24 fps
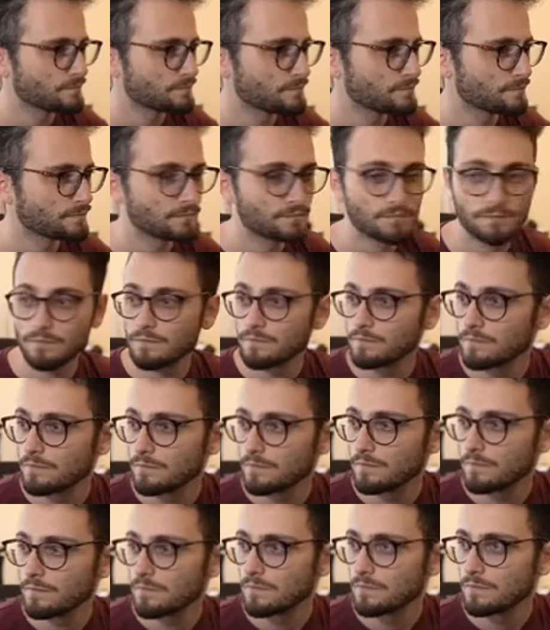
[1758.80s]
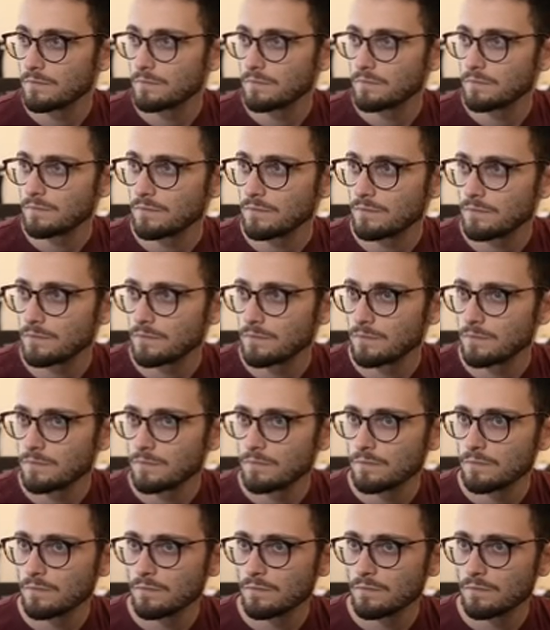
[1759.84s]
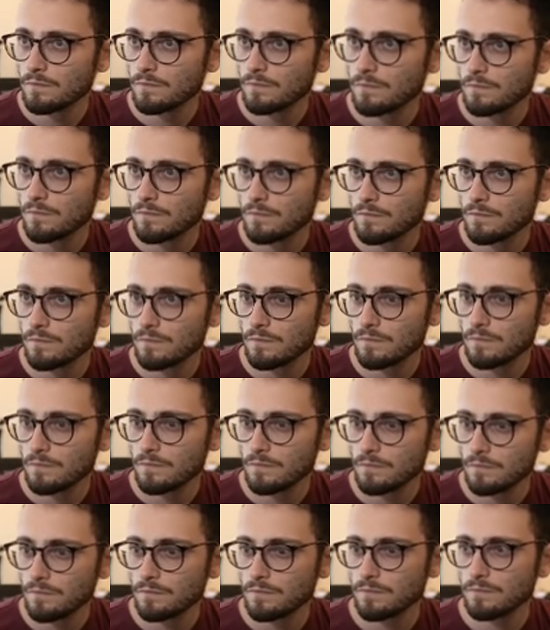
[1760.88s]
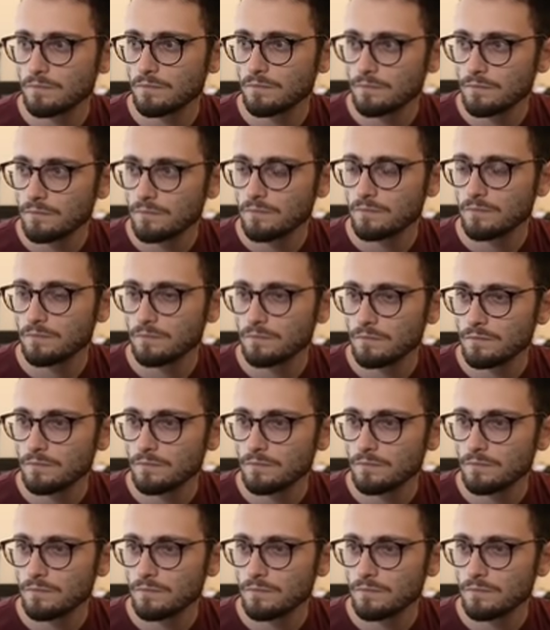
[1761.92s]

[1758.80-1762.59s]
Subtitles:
(no one is talking)